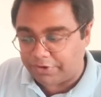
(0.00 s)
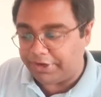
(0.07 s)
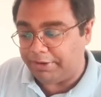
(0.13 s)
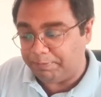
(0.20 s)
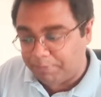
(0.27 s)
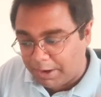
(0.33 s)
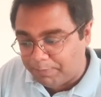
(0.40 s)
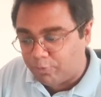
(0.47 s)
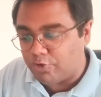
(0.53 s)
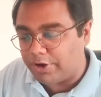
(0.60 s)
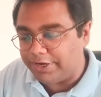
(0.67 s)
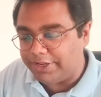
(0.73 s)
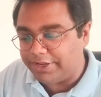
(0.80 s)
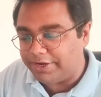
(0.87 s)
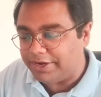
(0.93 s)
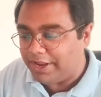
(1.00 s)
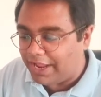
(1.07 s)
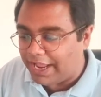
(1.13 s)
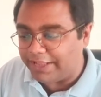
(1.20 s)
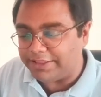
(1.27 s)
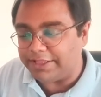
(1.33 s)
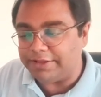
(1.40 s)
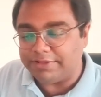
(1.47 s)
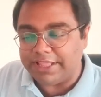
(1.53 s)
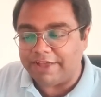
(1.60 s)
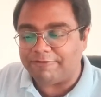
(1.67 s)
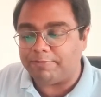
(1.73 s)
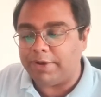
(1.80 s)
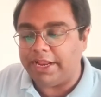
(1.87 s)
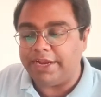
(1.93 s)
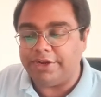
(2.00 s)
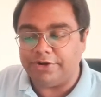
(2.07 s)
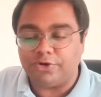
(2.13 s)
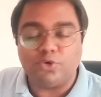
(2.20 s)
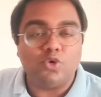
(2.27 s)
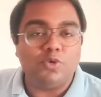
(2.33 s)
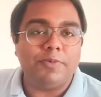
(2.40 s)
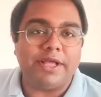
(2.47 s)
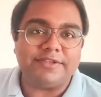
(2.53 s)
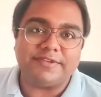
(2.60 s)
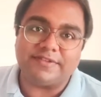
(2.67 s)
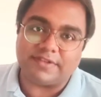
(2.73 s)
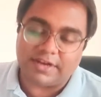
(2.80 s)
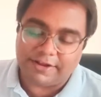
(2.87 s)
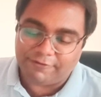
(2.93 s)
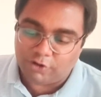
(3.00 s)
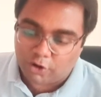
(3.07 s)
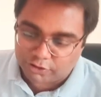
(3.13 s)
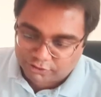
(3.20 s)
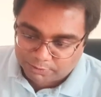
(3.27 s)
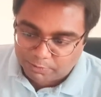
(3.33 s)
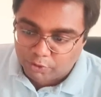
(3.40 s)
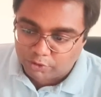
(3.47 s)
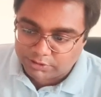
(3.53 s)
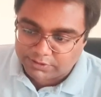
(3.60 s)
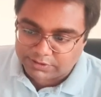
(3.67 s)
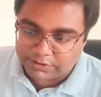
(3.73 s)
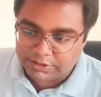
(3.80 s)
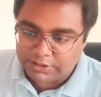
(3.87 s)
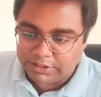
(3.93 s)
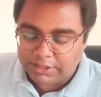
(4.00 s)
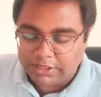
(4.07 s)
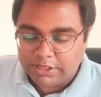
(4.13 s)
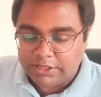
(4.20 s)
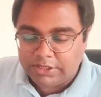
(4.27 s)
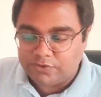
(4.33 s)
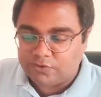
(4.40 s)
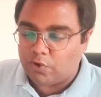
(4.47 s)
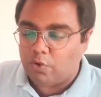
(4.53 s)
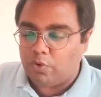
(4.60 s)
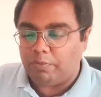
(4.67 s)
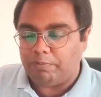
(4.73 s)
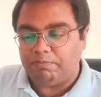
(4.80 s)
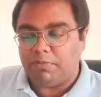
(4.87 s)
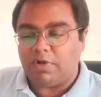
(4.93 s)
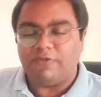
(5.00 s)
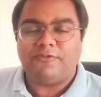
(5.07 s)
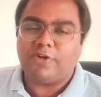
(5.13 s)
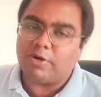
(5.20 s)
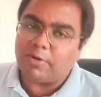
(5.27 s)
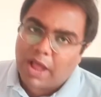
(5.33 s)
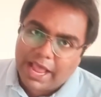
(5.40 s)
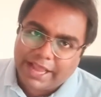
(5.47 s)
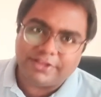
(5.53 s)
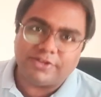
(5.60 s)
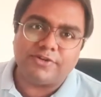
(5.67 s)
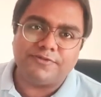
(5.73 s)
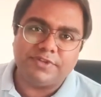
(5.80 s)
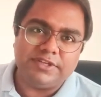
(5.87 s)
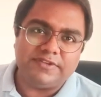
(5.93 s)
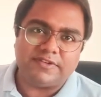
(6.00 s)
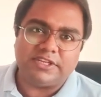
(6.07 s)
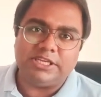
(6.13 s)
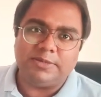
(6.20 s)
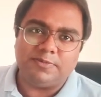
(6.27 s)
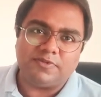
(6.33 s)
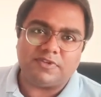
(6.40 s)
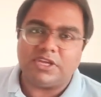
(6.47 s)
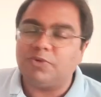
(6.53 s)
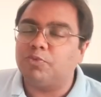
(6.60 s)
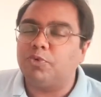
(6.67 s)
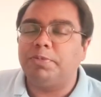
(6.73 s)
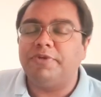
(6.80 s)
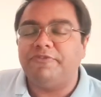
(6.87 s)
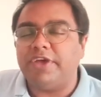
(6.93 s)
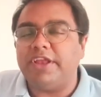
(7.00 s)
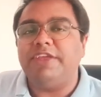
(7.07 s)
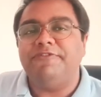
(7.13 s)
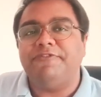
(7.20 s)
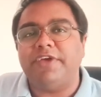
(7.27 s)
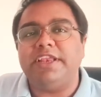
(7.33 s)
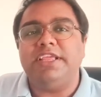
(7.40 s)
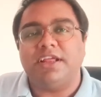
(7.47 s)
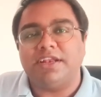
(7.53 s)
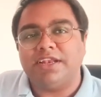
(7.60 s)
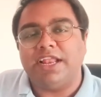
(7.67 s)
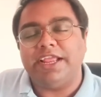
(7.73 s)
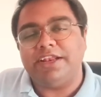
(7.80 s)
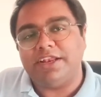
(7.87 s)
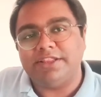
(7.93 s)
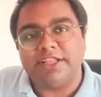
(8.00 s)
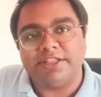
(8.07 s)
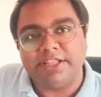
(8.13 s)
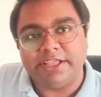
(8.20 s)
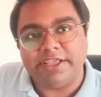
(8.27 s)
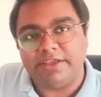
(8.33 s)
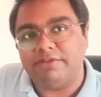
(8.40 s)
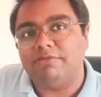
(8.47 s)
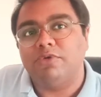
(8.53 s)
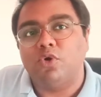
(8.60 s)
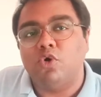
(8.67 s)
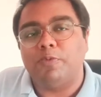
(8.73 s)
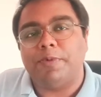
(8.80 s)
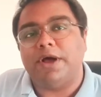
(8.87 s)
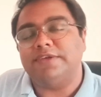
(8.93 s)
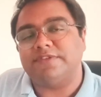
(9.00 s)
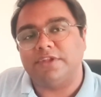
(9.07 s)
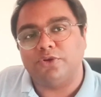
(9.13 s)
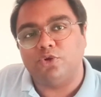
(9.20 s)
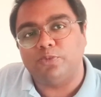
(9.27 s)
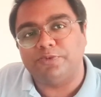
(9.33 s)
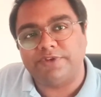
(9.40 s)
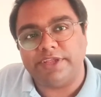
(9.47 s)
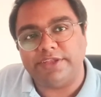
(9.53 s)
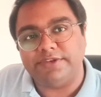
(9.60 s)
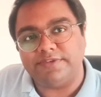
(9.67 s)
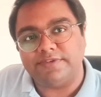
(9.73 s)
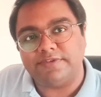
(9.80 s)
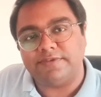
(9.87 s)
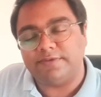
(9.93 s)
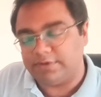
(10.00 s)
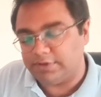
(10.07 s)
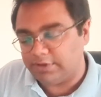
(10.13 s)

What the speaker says: Papua New Guinea, I think they have played 2 matches and have lost both. So for either of these teams, it would be very, very unlikely that they go past the group stages.